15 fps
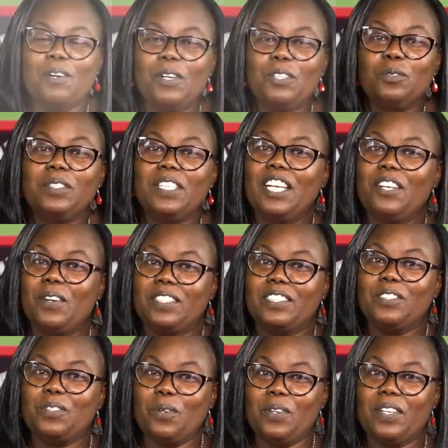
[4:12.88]
I want to tell you a
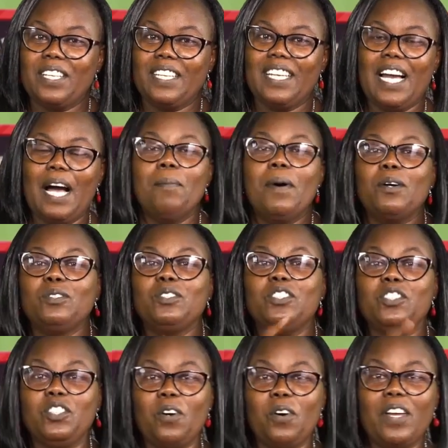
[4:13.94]
story about
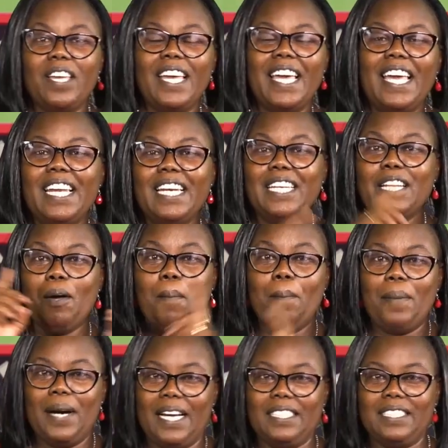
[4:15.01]
joy and
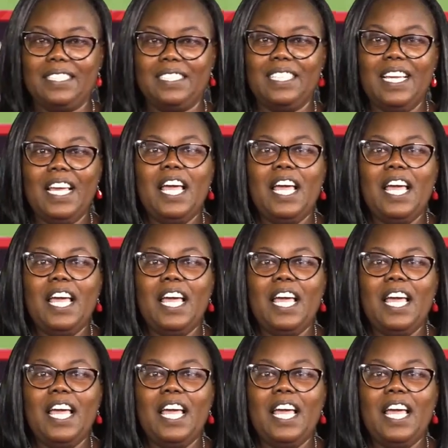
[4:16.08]
part.